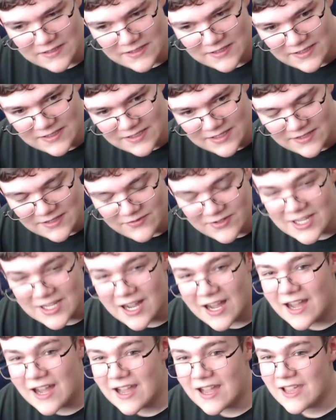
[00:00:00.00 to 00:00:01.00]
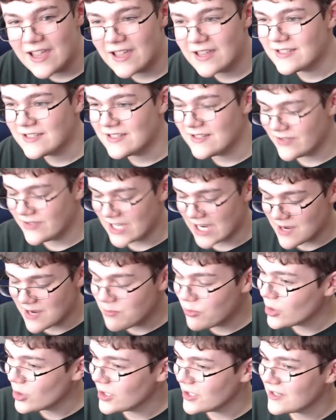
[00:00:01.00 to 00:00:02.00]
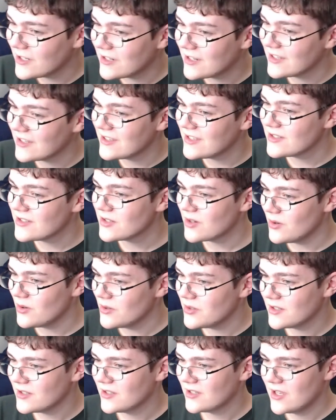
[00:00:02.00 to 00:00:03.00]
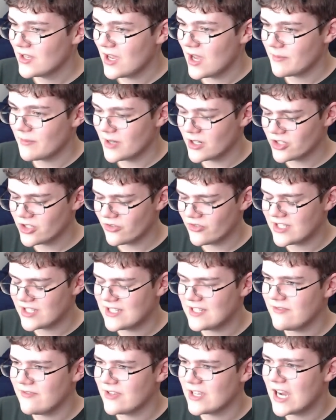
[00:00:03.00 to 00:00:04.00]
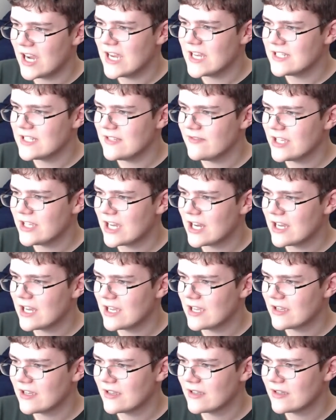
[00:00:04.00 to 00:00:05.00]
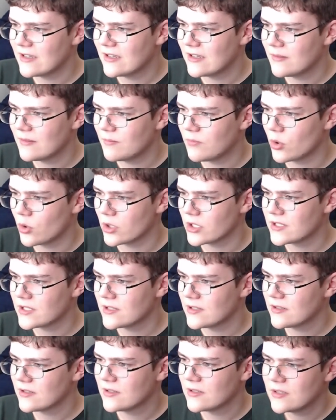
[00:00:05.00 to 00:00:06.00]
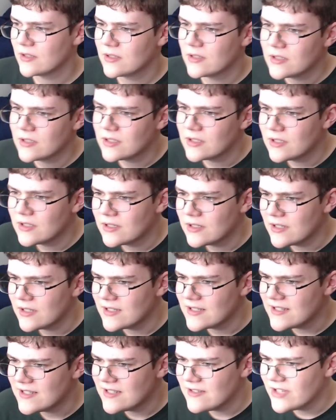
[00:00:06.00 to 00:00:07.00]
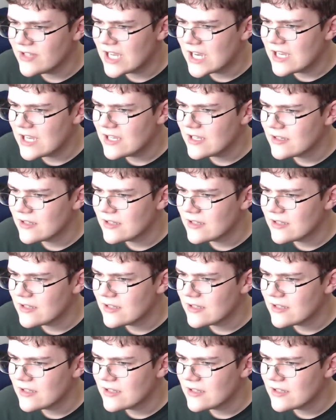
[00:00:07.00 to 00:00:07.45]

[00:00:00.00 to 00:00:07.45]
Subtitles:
DVI port, I think it's called. I'm not sure if it's DVI. DVI port. Is it DVI?